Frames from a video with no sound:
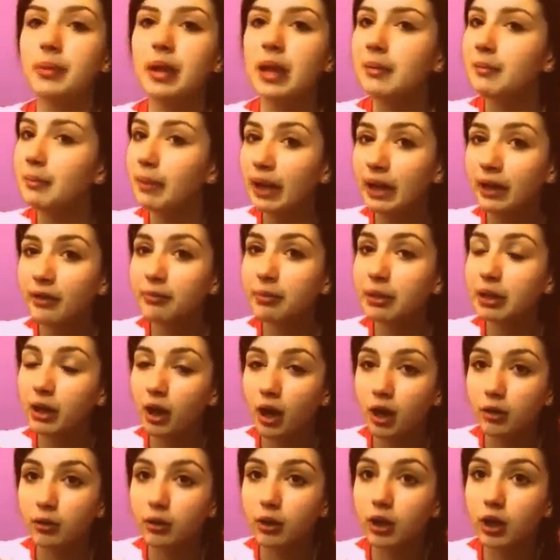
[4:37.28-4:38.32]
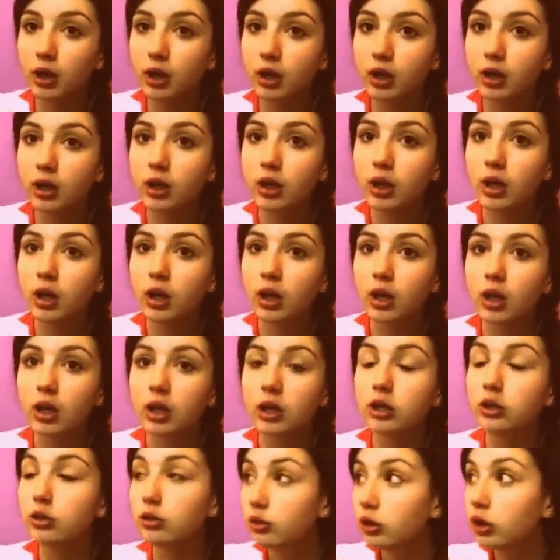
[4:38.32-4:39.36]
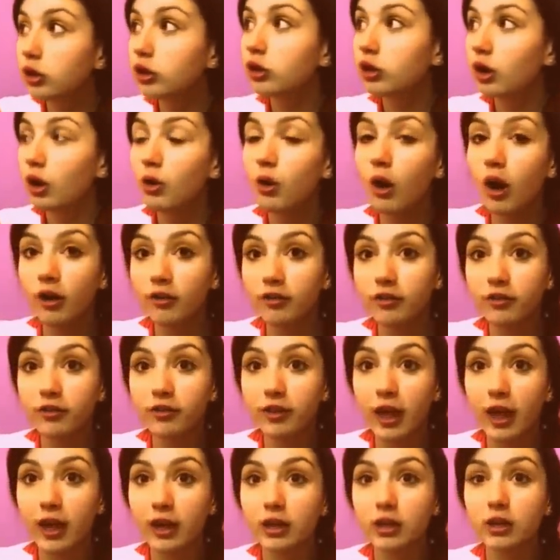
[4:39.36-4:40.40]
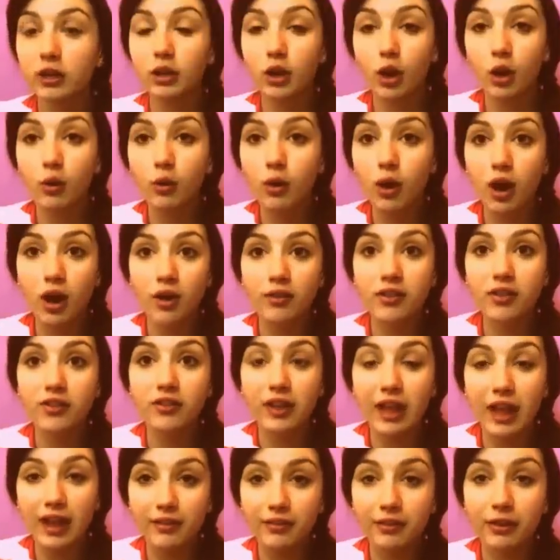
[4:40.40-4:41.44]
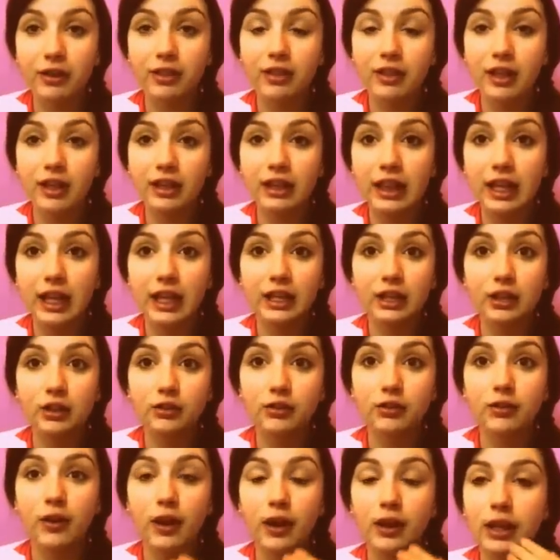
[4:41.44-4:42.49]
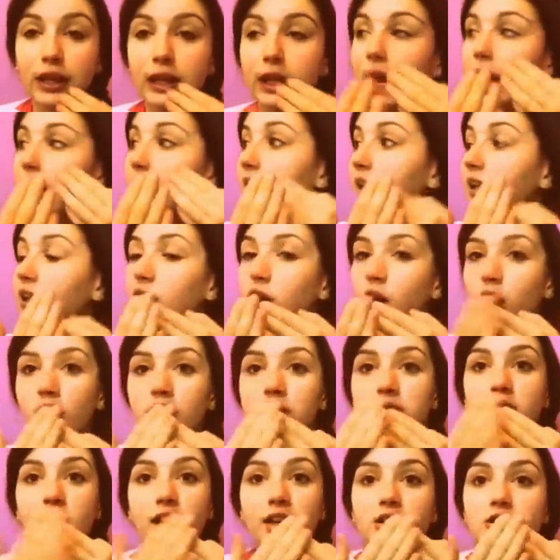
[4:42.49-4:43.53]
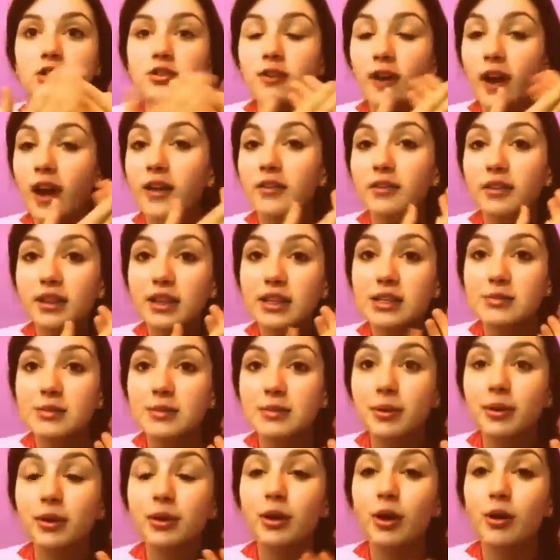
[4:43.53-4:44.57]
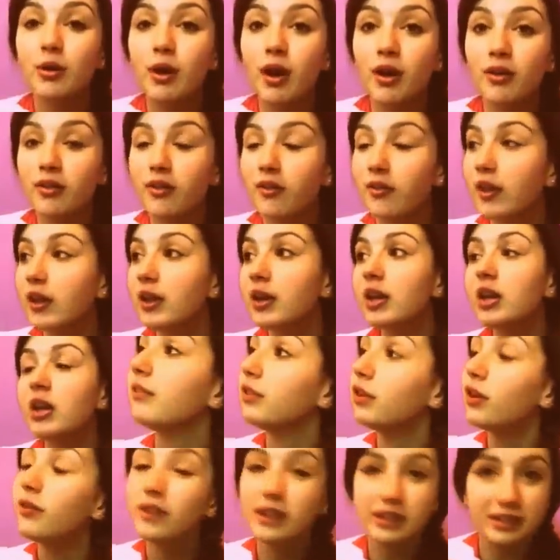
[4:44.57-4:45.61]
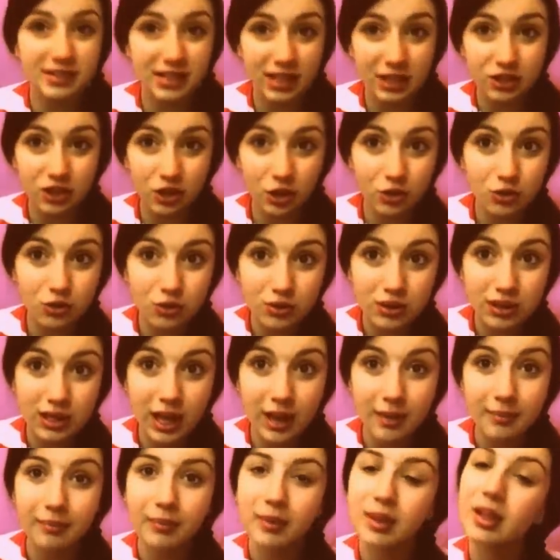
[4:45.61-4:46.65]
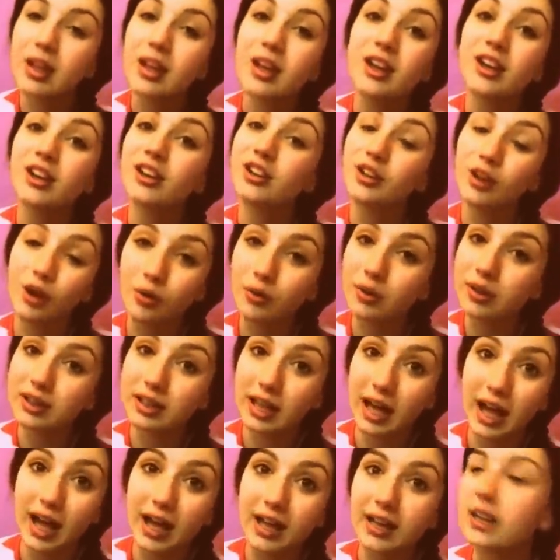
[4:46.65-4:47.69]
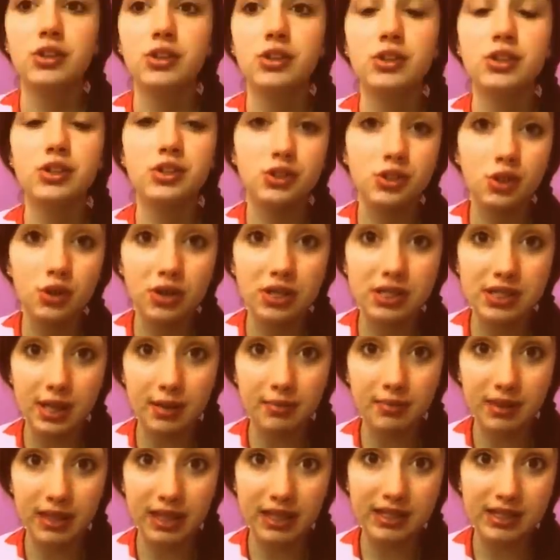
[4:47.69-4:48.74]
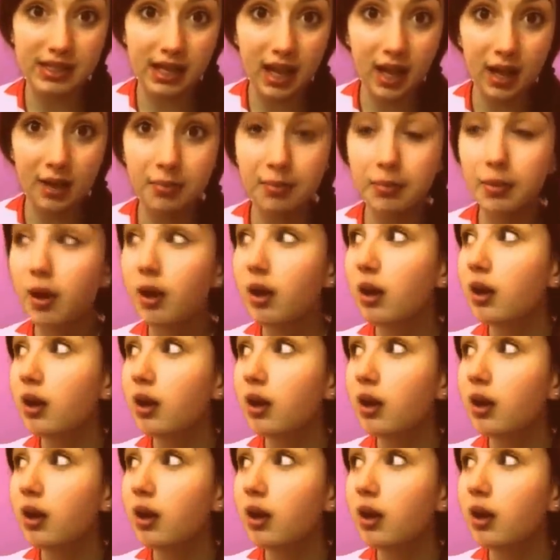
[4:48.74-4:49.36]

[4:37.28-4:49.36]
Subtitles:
it may have been awkward, you could go off of that. Go off of everything that you've, like any contact you've had with these people, go off of it. If you have inside jokes with them, go with that. So to sum things up,